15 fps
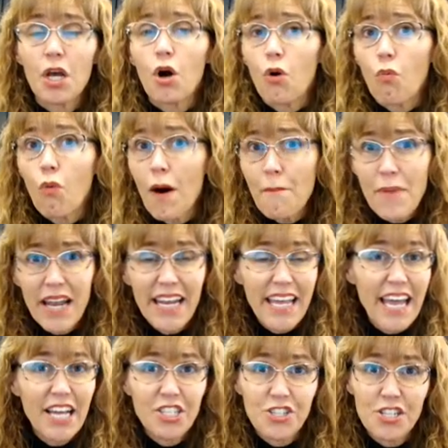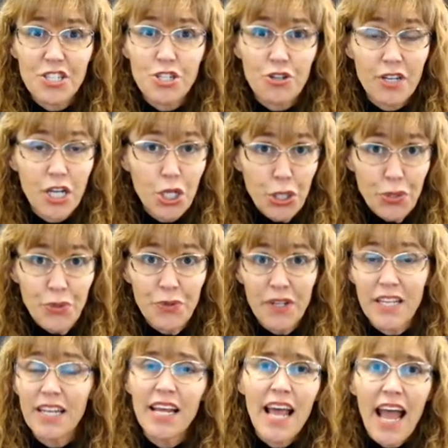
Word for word: what medications are included,